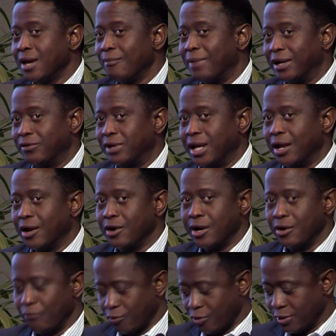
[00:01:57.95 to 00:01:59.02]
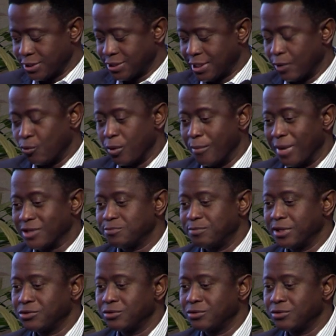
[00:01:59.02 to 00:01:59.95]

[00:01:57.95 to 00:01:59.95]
But and of course, we must speak